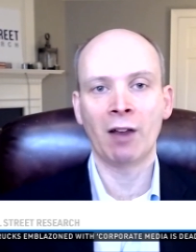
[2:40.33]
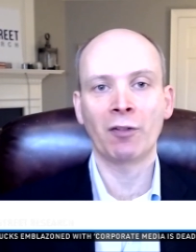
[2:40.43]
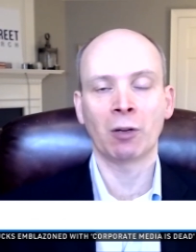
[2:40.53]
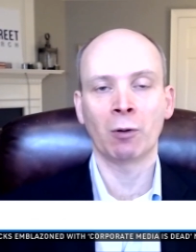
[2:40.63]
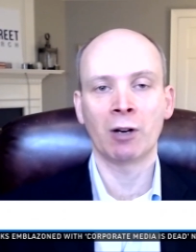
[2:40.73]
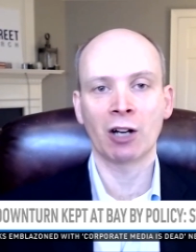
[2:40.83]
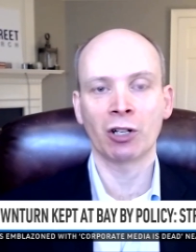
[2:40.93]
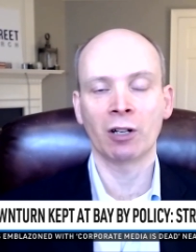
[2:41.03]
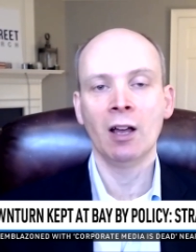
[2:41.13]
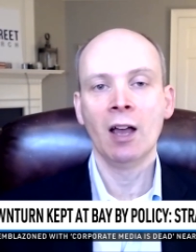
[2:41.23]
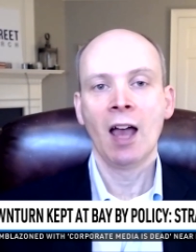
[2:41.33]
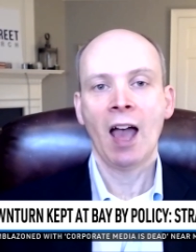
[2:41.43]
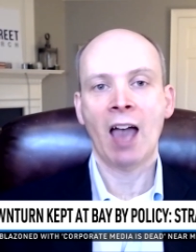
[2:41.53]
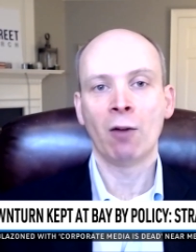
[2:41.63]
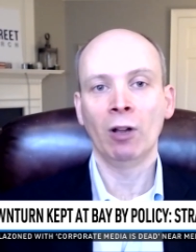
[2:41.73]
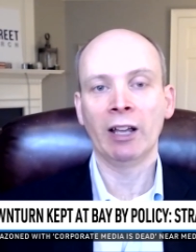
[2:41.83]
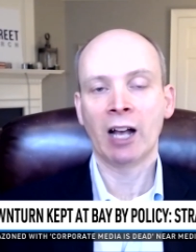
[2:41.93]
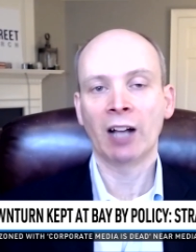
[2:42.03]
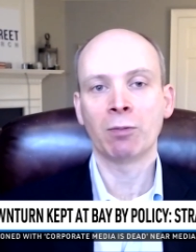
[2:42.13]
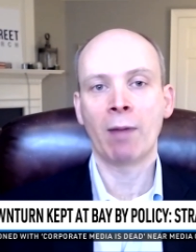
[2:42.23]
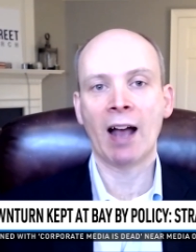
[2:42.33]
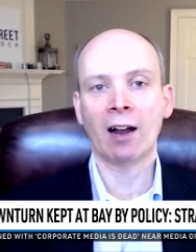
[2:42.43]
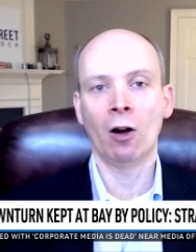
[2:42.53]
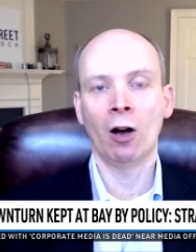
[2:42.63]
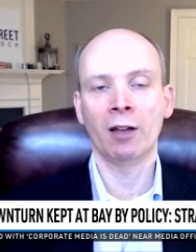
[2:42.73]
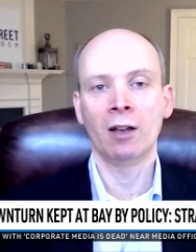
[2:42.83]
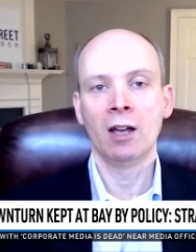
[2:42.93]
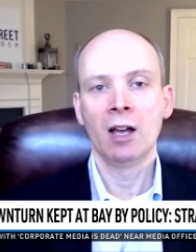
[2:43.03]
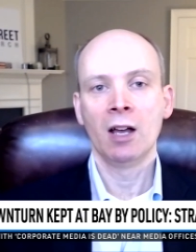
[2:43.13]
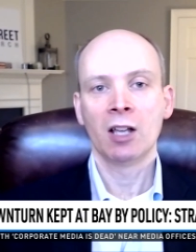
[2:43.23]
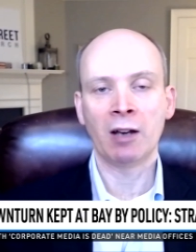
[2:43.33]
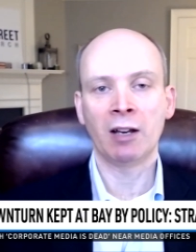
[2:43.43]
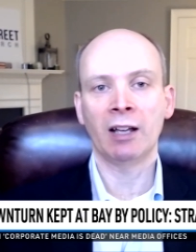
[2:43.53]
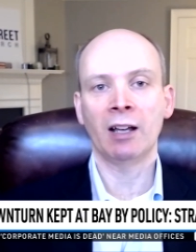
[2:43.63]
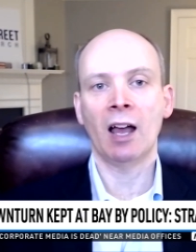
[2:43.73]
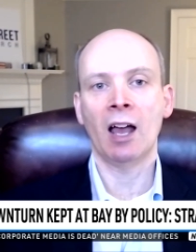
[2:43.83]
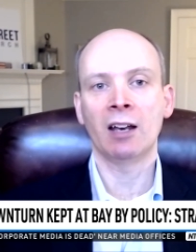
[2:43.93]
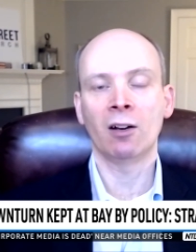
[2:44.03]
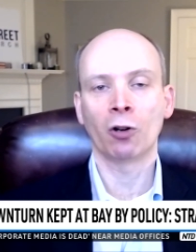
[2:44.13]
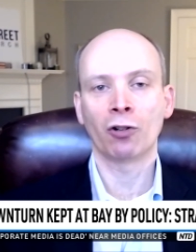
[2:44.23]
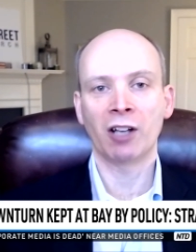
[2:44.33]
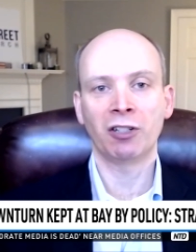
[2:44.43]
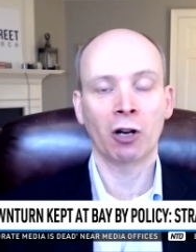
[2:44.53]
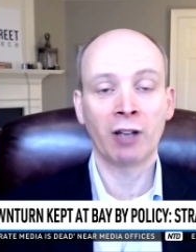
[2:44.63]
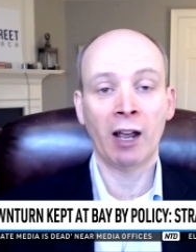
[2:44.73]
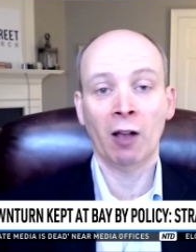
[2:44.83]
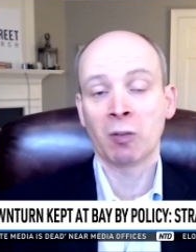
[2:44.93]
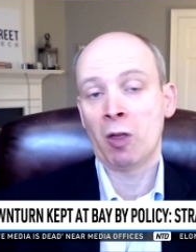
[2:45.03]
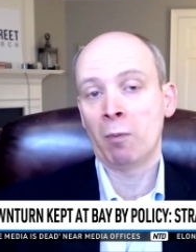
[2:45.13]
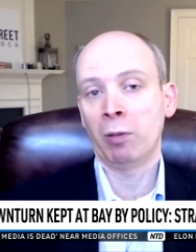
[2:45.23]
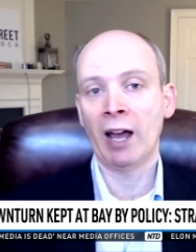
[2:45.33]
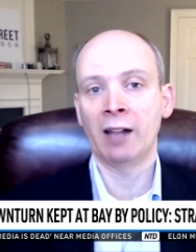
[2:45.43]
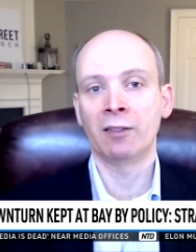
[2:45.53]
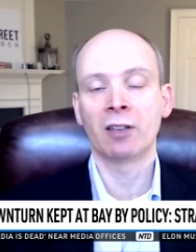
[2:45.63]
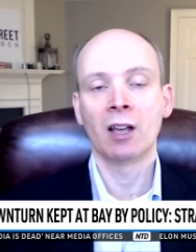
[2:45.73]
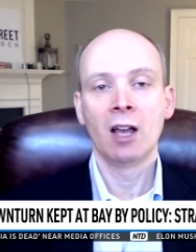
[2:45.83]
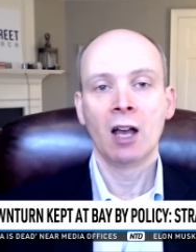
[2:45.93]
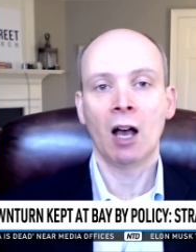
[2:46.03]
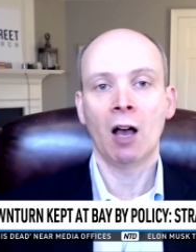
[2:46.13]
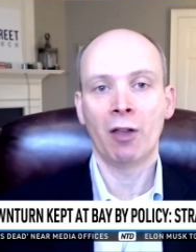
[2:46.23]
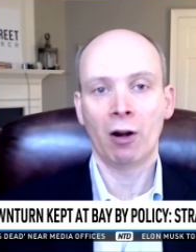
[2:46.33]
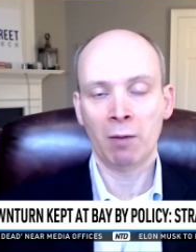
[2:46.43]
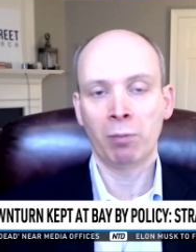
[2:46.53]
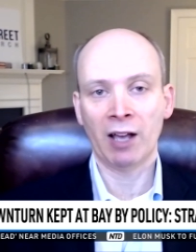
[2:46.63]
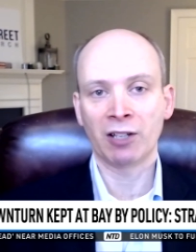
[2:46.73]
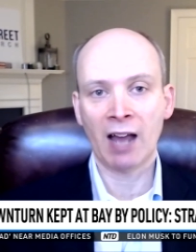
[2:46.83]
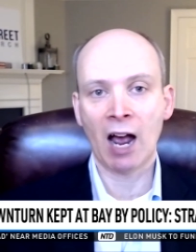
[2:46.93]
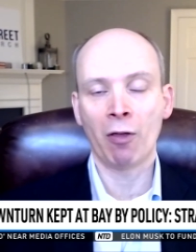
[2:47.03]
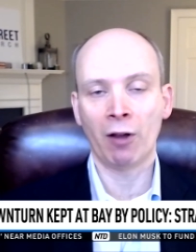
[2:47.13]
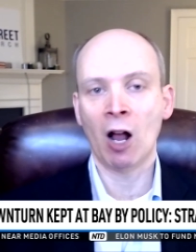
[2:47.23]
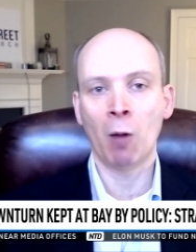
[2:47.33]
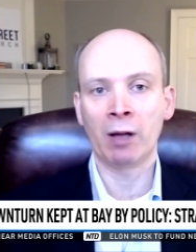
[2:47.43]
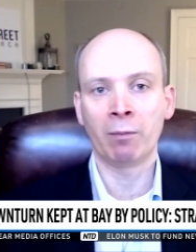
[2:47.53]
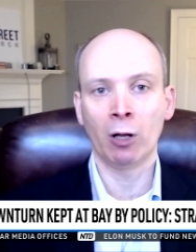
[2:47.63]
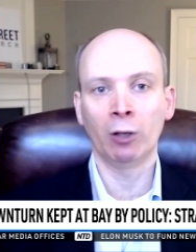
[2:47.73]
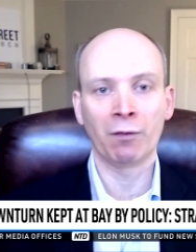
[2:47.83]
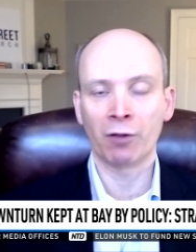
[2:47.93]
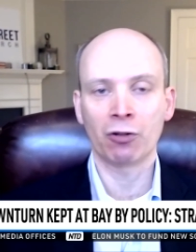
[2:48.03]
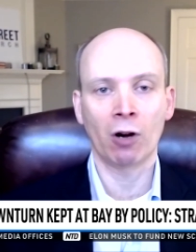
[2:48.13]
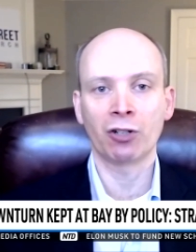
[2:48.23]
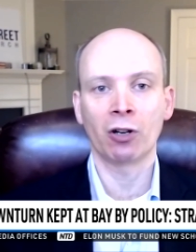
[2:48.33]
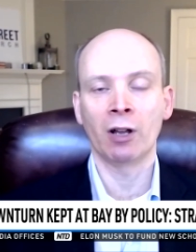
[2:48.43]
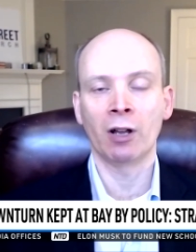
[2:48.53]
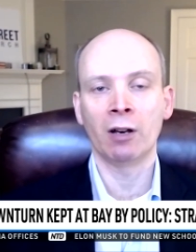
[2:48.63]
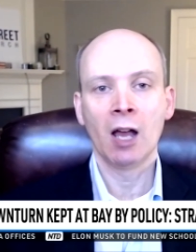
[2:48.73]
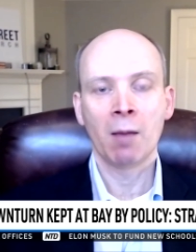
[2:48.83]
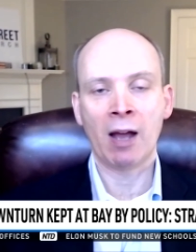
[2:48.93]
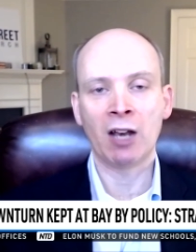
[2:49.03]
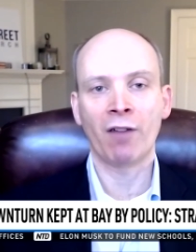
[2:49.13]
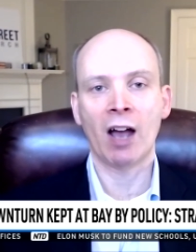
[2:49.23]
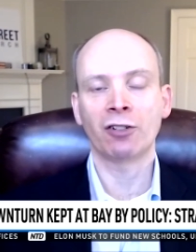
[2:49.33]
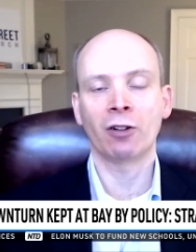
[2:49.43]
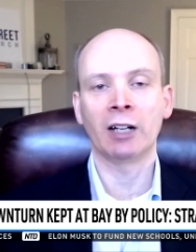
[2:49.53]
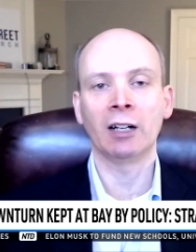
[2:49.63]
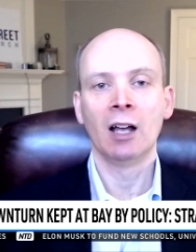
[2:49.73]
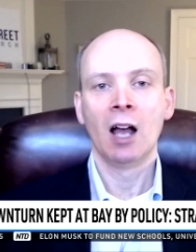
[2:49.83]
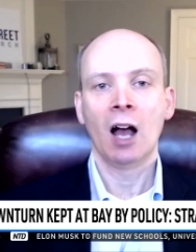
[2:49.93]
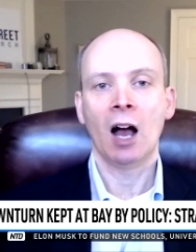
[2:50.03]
kind of deficit reduction, and really cuts back on spending or tries to curtail some of the plans that are in place now that are helping build infrastructure and manufacturing.